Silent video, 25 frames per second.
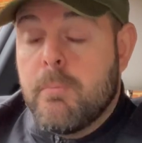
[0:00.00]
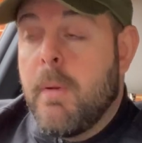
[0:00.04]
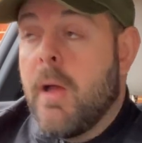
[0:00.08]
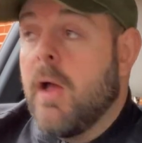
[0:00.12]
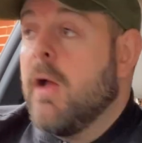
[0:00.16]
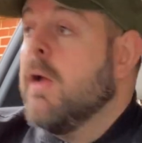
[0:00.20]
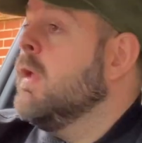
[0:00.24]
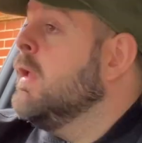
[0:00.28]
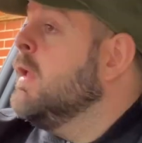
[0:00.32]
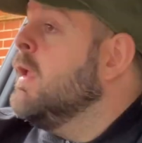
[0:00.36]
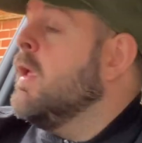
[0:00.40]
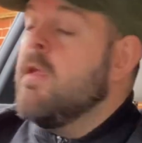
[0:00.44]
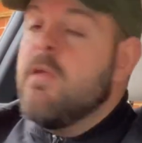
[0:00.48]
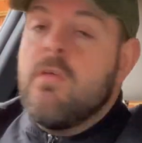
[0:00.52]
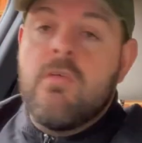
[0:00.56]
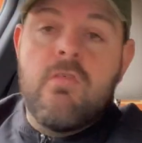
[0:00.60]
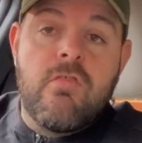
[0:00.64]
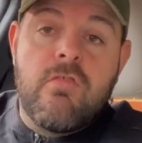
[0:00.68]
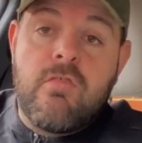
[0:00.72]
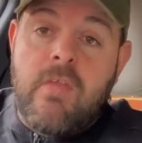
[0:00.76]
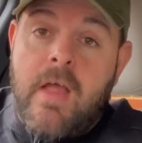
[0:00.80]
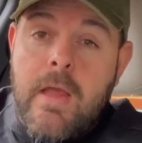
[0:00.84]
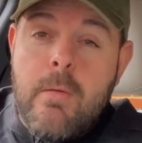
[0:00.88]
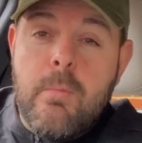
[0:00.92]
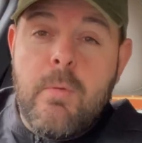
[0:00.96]
But
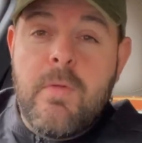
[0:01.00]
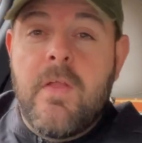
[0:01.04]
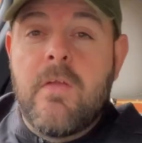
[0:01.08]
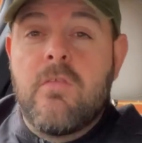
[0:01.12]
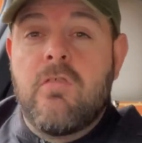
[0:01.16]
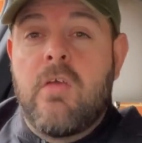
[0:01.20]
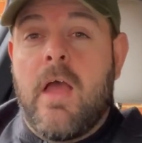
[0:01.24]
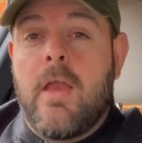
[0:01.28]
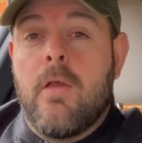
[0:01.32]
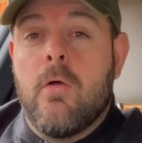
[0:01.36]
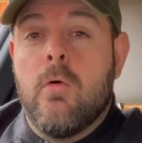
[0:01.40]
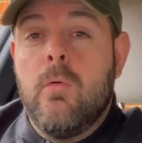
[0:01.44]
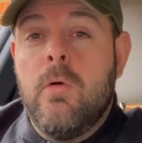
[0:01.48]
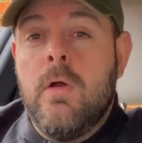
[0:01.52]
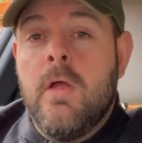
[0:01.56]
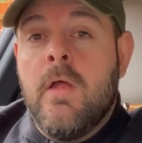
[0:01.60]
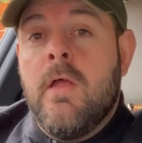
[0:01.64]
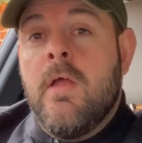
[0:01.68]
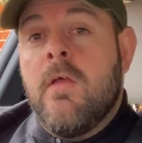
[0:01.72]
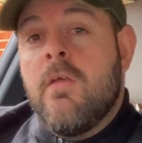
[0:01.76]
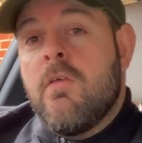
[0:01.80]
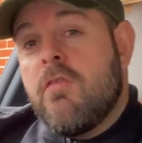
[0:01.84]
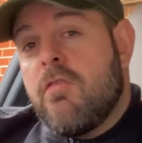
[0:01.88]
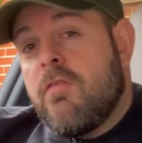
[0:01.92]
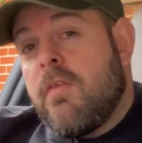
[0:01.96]
stay with the channel,
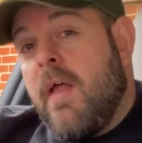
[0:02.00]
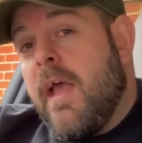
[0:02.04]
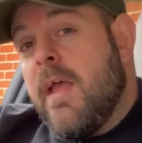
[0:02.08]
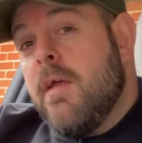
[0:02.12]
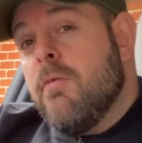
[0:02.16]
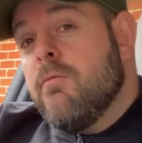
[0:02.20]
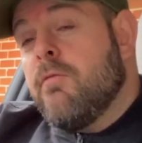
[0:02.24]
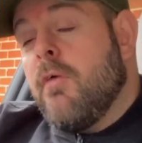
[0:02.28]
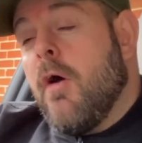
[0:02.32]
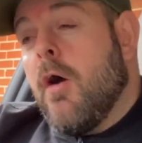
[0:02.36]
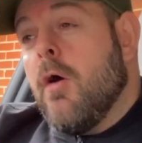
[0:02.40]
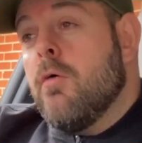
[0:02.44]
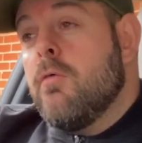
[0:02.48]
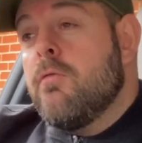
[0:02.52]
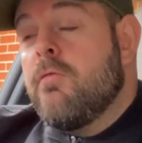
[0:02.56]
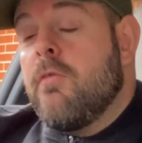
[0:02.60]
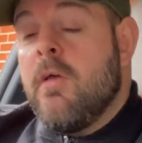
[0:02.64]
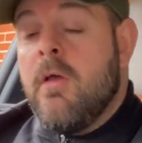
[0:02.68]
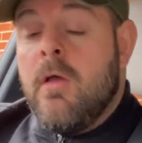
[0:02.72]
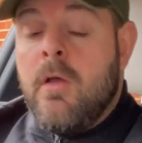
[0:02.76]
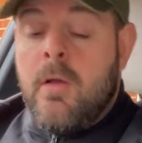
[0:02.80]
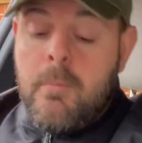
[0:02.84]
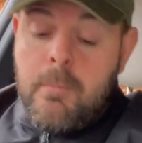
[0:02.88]
stay involved.